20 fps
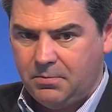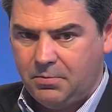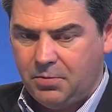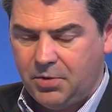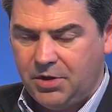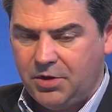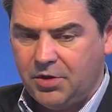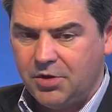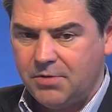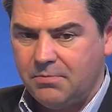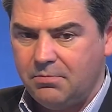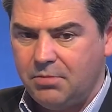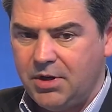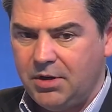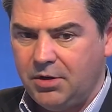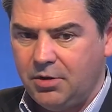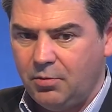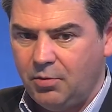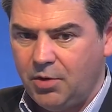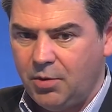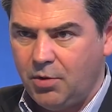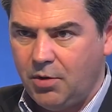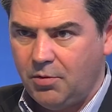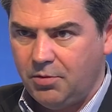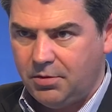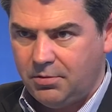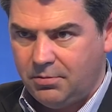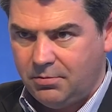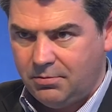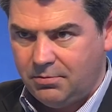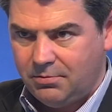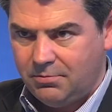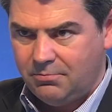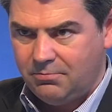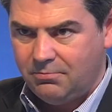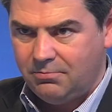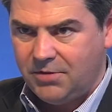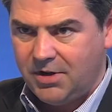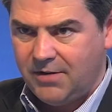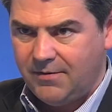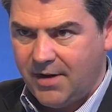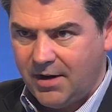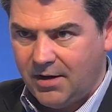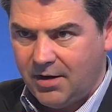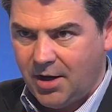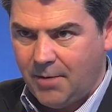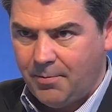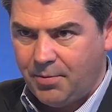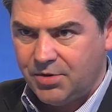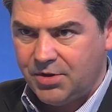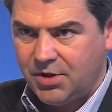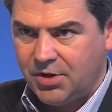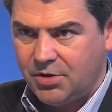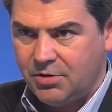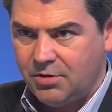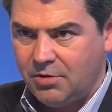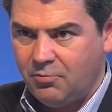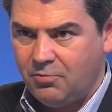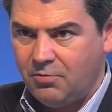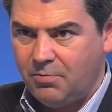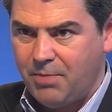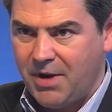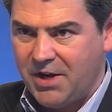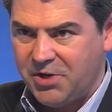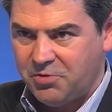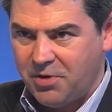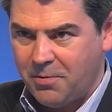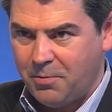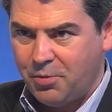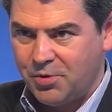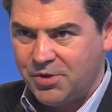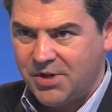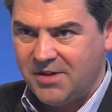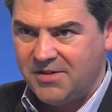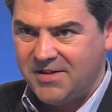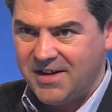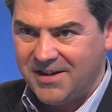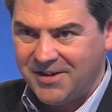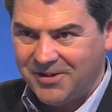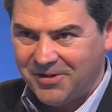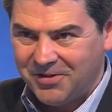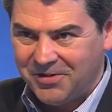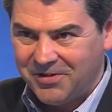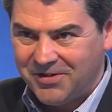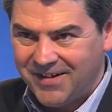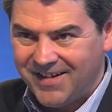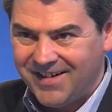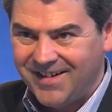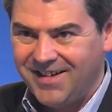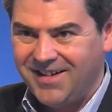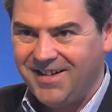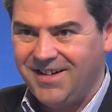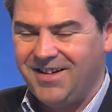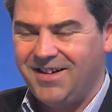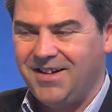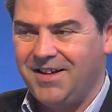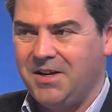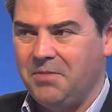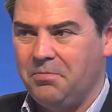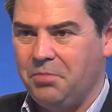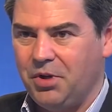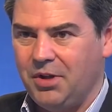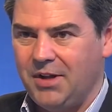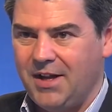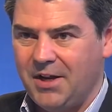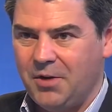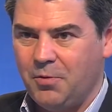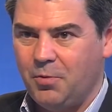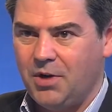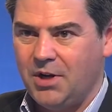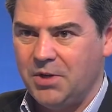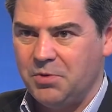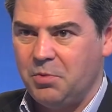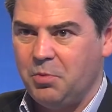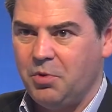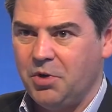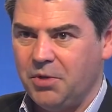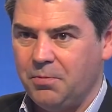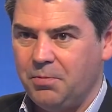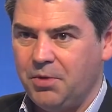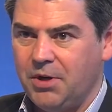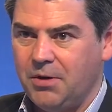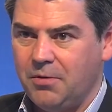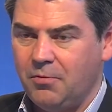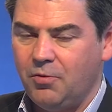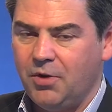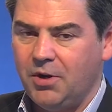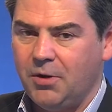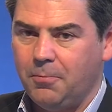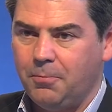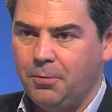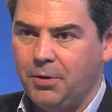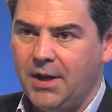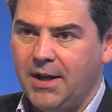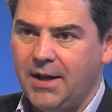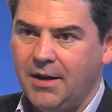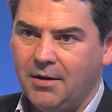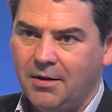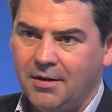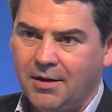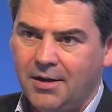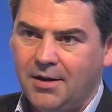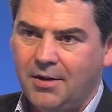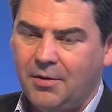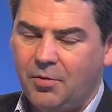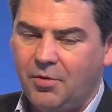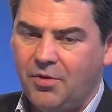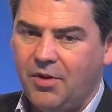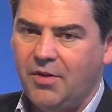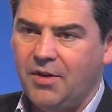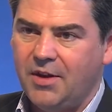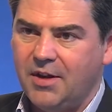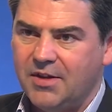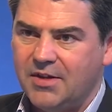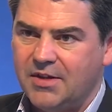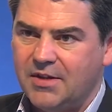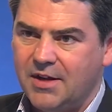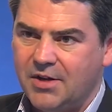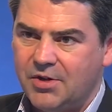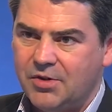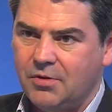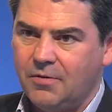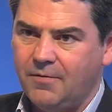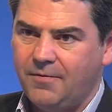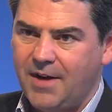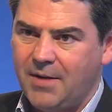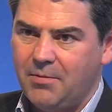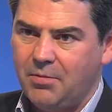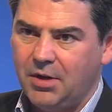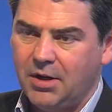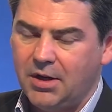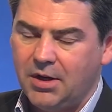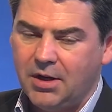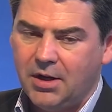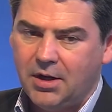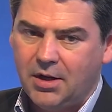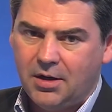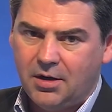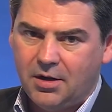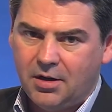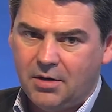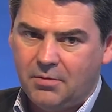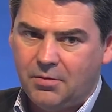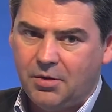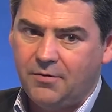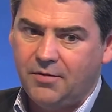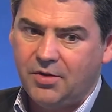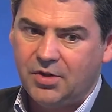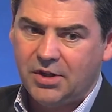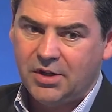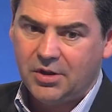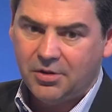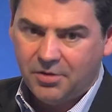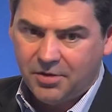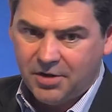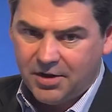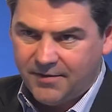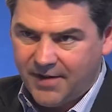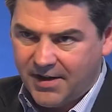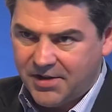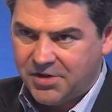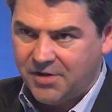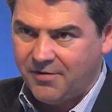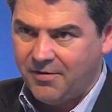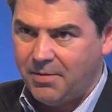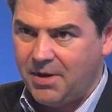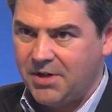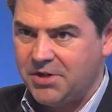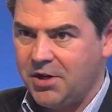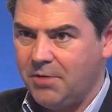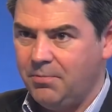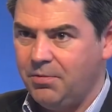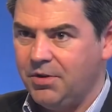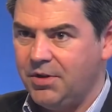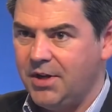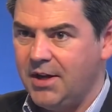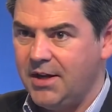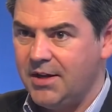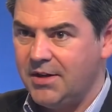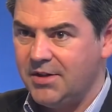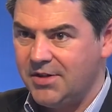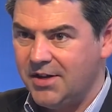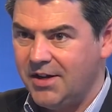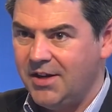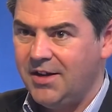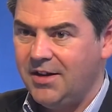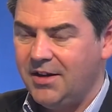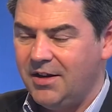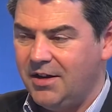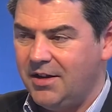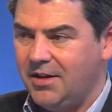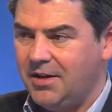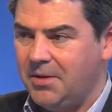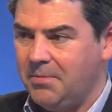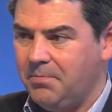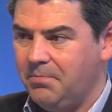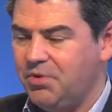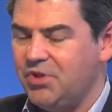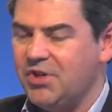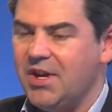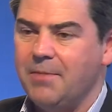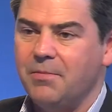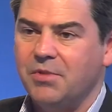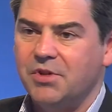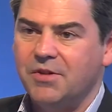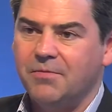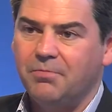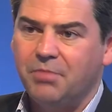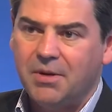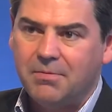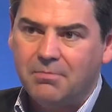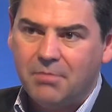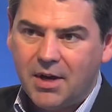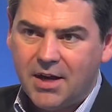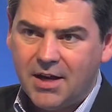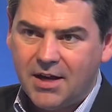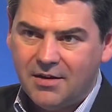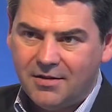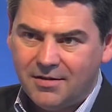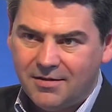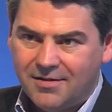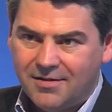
It doesn't mean that we won't defend our position and best represent England, but likewise we want to be a real player within the international family. Obviously on the events over the past couple of days, statements have been made,